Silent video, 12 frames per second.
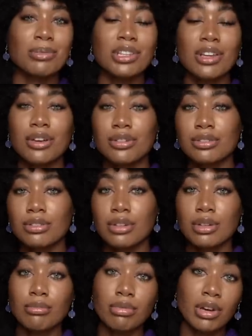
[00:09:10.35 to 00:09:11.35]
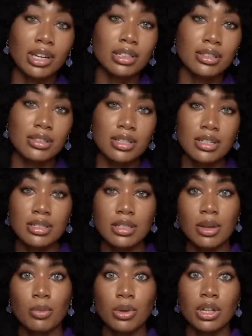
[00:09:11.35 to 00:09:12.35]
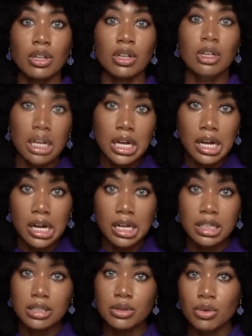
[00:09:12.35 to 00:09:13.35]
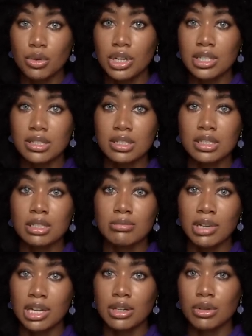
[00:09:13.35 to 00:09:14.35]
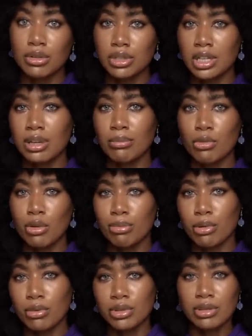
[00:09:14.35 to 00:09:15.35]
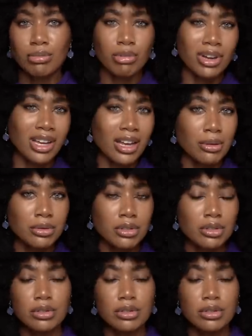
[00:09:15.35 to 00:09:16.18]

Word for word: but there are certain practices that will cause grease to make your skin more prone to breakouts.